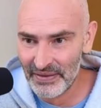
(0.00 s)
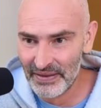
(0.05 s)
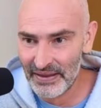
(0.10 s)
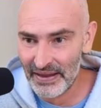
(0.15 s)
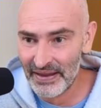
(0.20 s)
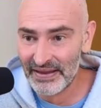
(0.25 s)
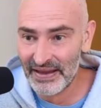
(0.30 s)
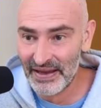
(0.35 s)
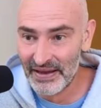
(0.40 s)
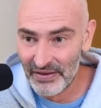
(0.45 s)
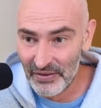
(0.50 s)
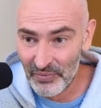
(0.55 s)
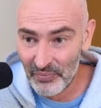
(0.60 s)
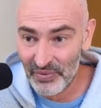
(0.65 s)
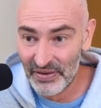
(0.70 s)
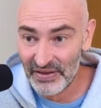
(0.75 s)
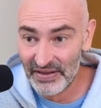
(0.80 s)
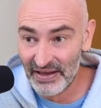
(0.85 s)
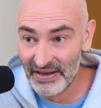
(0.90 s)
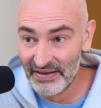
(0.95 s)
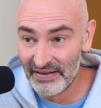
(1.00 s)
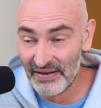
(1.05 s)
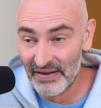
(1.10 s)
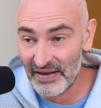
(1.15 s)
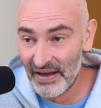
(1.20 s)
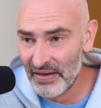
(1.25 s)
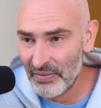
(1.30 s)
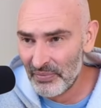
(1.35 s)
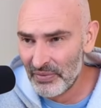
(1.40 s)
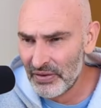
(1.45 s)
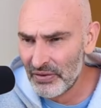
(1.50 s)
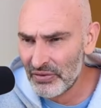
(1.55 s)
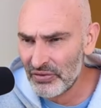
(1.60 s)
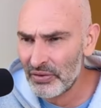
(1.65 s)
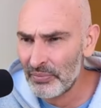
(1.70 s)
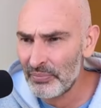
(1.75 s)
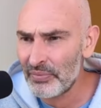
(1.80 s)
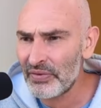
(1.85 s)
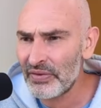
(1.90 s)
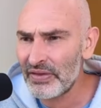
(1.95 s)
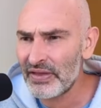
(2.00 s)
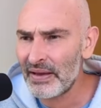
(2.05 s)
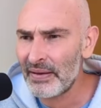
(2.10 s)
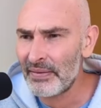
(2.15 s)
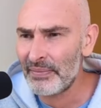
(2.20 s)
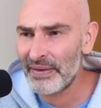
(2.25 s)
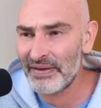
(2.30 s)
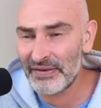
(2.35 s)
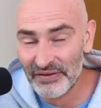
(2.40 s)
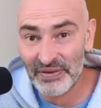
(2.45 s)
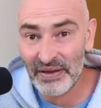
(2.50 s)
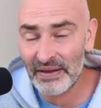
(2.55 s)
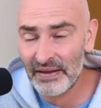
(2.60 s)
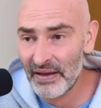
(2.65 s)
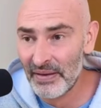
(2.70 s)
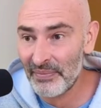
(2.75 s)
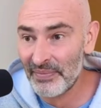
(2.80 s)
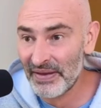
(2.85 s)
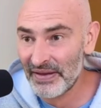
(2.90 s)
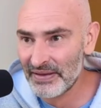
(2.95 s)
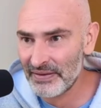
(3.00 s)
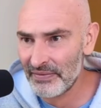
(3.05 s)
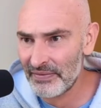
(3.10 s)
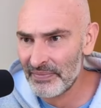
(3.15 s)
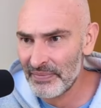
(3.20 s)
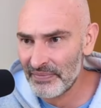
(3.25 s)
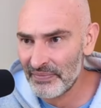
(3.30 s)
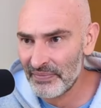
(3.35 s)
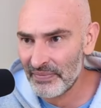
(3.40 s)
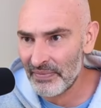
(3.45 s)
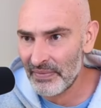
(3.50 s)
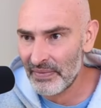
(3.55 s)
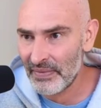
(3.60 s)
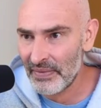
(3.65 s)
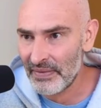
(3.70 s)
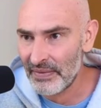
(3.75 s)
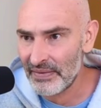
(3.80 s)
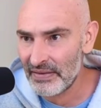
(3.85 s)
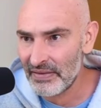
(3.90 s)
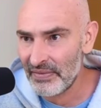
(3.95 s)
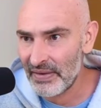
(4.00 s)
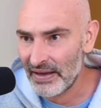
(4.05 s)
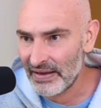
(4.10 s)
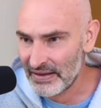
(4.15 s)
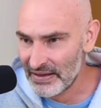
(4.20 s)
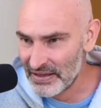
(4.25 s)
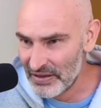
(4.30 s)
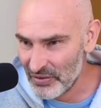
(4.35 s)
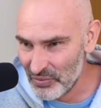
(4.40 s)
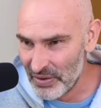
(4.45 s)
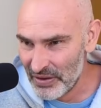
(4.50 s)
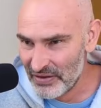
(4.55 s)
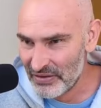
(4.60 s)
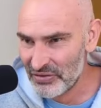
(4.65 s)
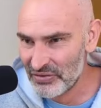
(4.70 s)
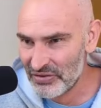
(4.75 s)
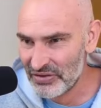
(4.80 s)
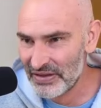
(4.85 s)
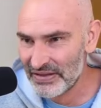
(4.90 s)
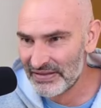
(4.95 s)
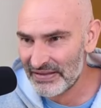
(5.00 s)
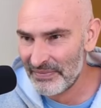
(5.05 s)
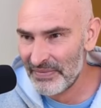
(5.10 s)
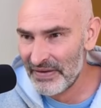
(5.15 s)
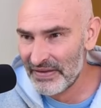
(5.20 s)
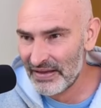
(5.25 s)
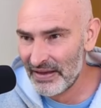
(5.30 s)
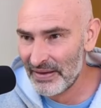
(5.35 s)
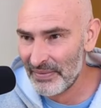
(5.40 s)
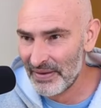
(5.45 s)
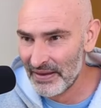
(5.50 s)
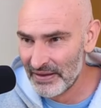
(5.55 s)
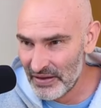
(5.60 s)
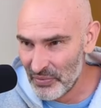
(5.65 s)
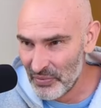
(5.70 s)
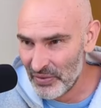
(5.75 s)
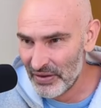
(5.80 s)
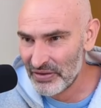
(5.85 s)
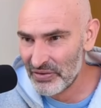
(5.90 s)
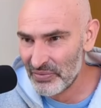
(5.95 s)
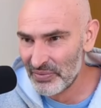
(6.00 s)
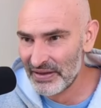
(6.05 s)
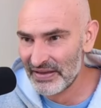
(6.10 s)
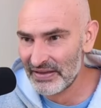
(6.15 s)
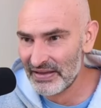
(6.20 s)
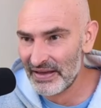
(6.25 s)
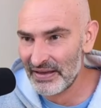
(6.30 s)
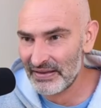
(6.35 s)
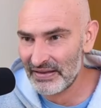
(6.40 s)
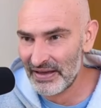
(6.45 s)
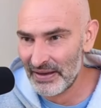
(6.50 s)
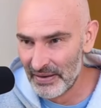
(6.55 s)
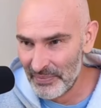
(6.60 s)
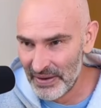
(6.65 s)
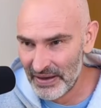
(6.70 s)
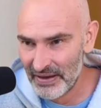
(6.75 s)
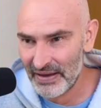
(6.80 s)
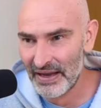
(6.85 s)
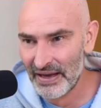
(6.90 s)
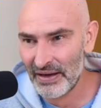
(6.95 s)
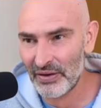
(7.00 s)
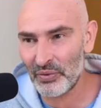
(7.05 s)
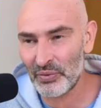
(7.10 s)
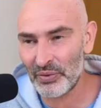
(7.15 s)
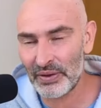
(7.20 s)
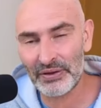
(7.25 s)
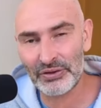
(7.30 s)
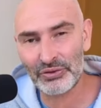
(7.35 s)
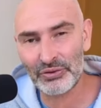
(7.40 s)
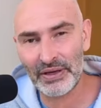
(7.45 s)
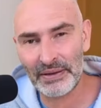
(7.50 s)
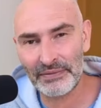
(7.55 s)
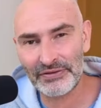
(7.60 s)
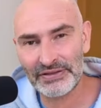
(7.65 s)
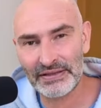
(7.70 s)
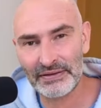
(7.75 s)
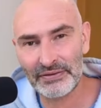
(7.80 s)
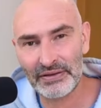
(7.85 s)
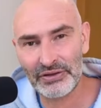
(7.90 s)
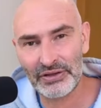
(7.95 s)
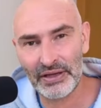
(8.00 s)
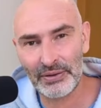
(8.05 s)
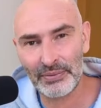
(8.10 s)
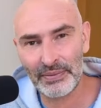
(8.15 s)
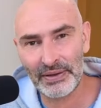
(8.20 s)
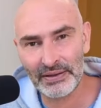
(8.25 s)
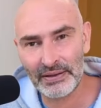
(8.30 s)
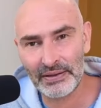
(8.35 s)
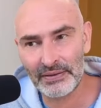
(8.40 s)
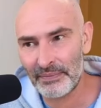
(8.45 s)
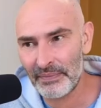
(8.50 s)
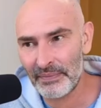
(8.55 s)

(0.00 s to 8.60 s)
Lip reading: And then we take the knight with a triple checkmate threat, I believe. Threatening queen to g7 checkmate, queen to h8 checkmate, and queen to f7 checkmate.